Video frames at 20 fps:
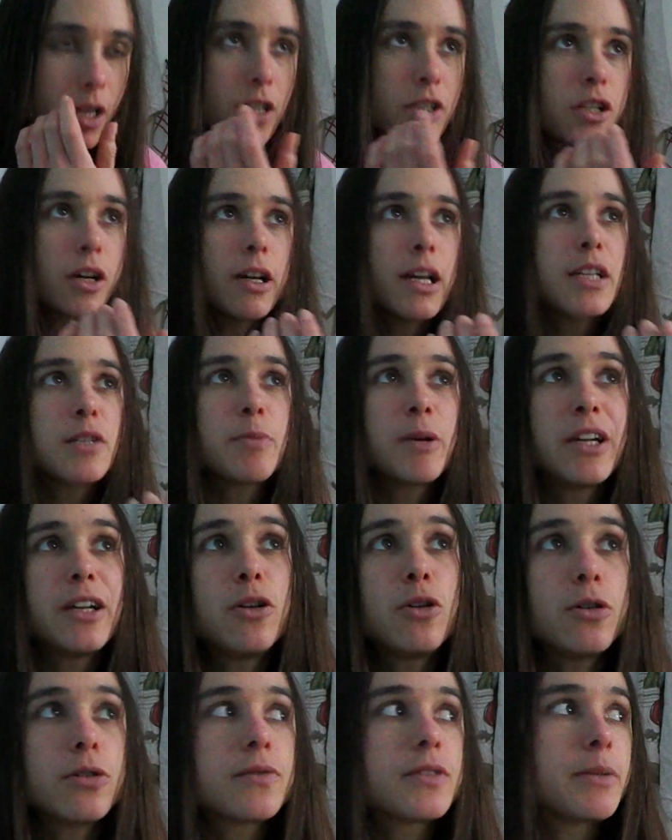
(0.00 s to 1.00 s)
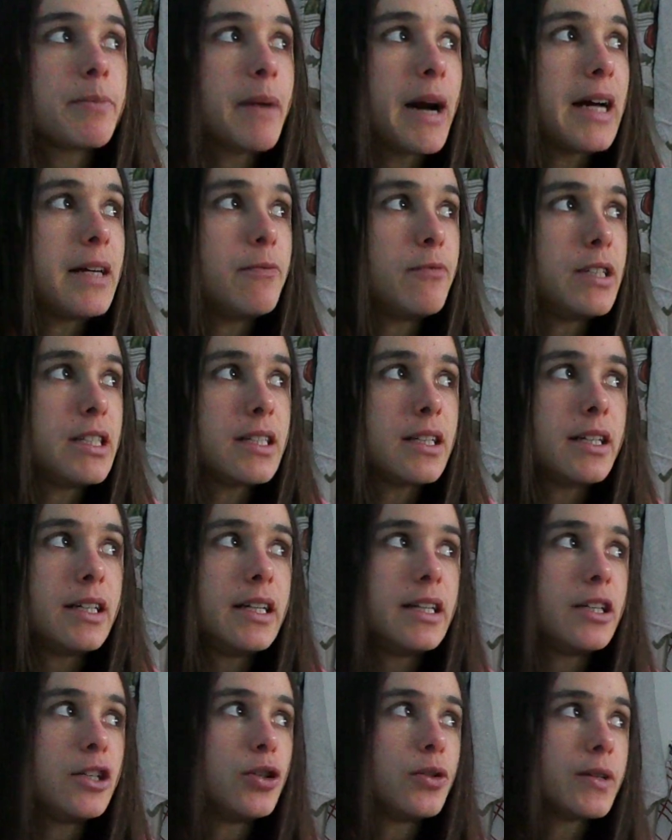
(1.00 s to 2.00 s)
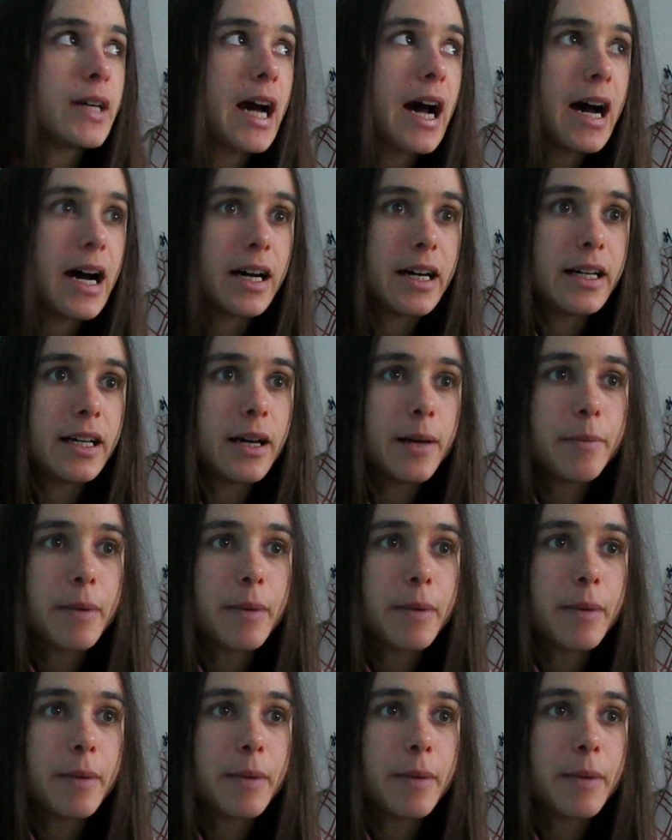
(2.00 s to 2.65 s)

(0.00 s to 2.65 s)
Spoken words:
So there's been a lot of debate recently in the UK